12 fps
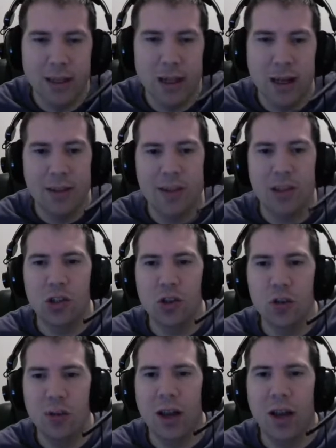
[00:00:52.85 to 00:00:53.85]
It's actually going to
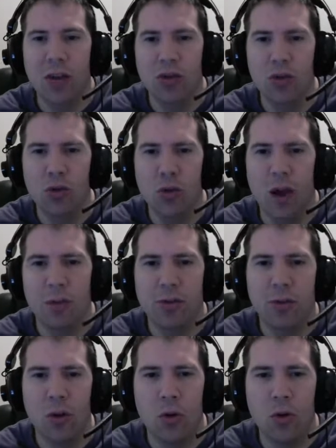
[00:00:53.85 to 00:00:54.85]
be a
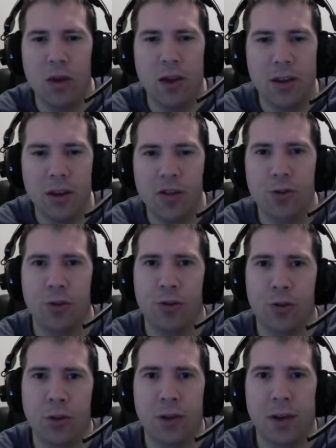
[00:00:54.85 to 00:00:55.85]
two-episode edition for
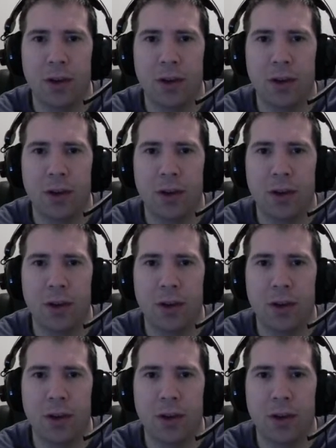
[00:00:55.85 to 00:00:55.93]
Solitaun.